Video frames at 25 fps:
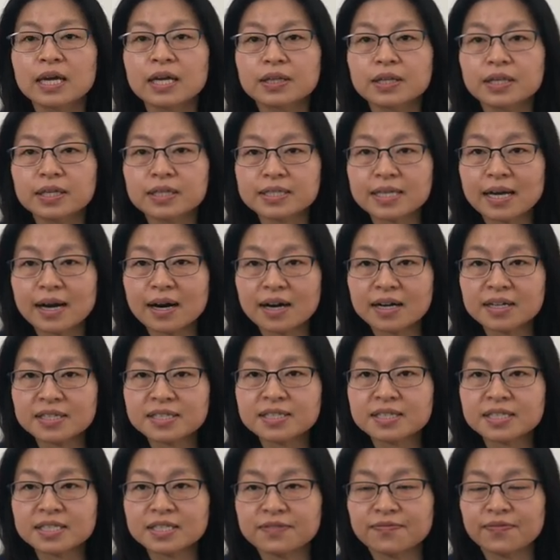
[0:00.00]
This R
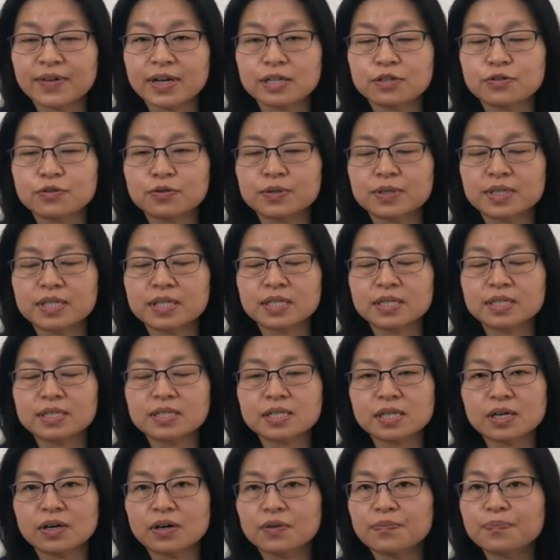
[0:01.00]
six value
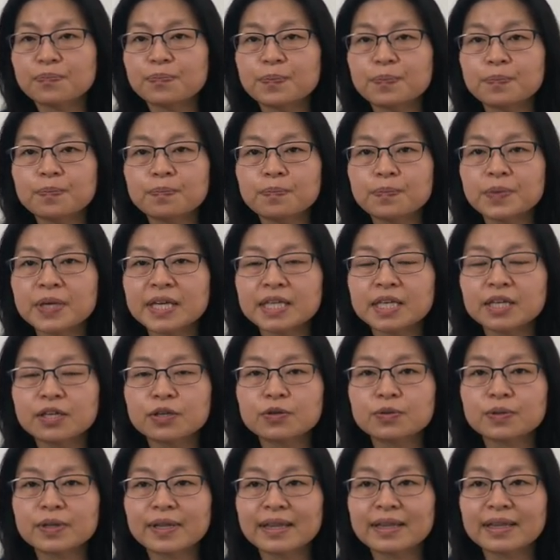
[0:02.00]
is a P D
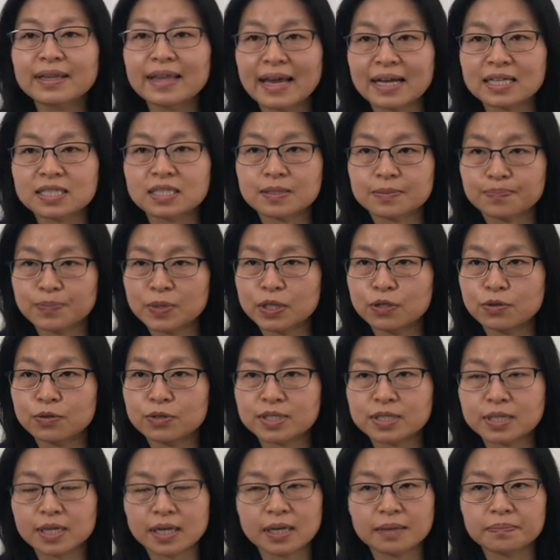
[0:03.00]
U length. P D U
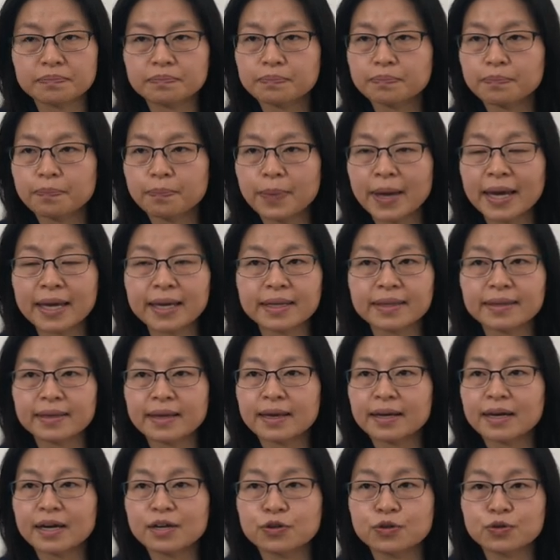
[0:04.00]
is like a packet
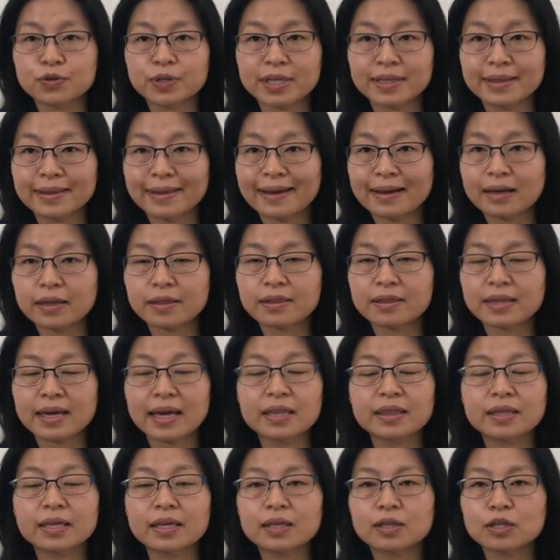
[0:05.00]
data unit length,
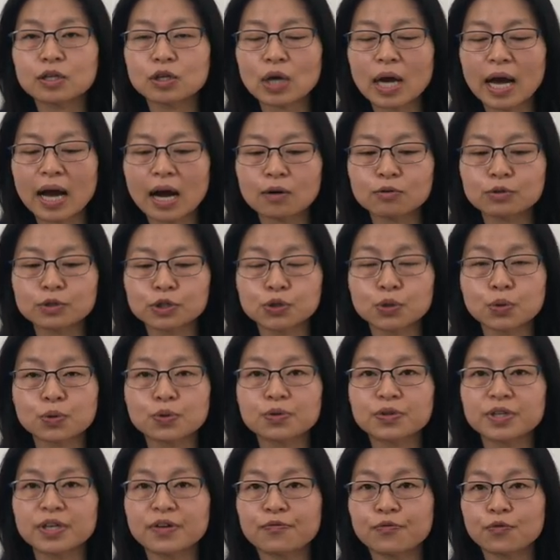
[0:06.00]
and then I will show
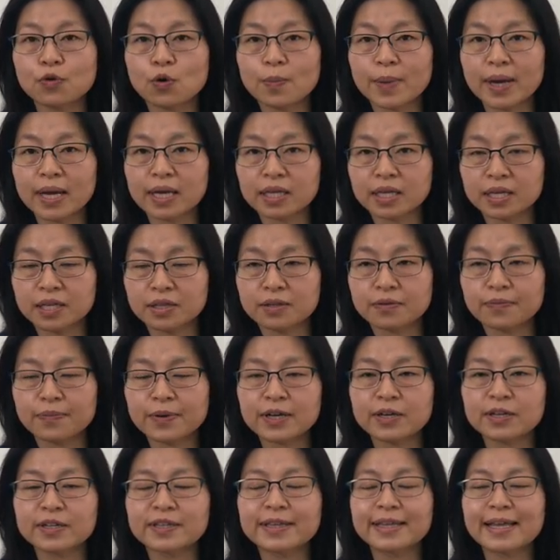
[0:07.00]
you the format in the
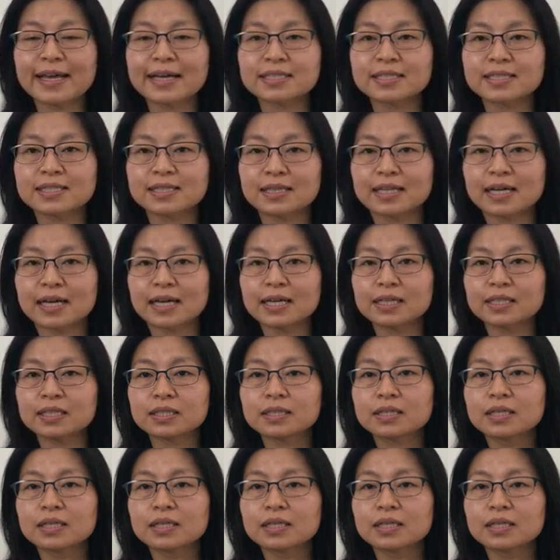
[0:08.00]
very next slide.